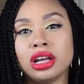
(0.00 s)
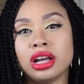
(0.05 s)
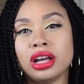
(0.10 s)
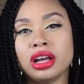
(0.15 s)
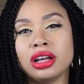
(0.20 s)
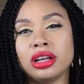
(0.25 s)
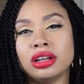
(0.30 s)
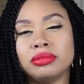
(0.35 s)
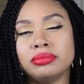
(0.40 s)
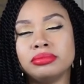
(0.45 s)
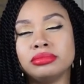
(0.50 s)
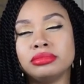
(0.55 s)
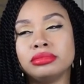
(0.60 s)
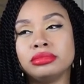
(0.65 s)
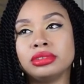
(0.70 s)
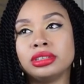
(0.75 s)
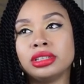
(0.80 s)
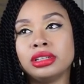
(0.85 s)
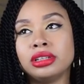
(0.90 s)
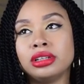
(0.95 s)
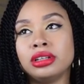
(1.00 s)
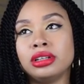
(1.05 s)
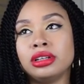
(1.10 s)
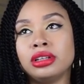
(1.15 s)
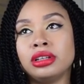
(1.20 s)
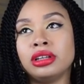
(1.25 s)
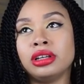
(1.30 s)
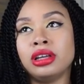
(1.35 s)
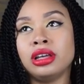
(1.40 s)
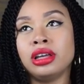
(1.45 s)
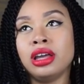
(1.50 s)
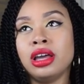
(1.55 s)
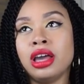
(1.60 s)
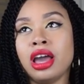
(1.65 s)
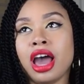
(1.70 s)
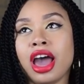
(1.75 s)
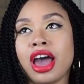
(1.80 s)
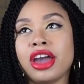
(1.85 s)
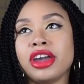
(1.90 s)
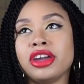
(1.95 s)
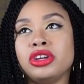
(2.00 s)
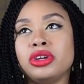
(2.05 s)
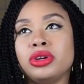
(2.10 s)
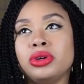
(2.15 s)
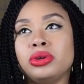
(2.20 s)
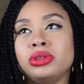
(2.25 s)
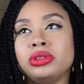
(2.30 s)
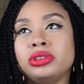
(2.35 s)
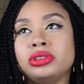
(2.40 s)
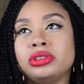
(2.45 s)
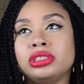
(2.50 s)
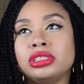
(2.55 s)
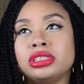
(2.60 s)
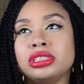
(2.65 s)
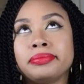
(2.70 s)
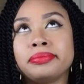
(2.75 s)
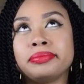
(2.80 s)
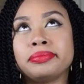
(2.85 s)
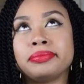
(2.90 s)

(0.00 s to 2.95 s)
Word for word: um, I used